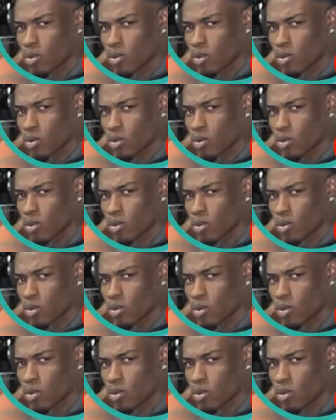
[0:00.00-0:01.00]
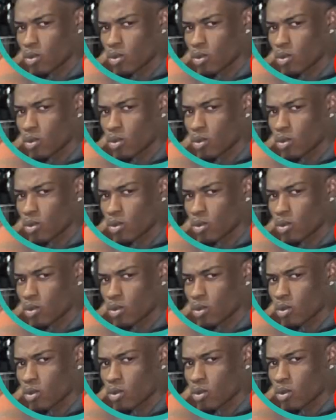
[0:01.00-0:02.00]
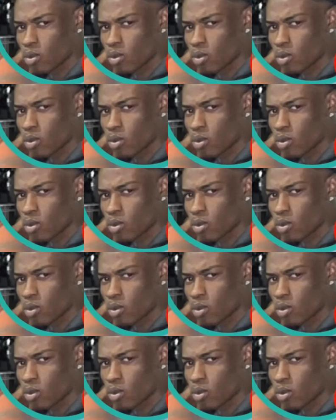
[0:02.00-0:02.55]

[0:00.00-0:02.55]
The person shown says nothing.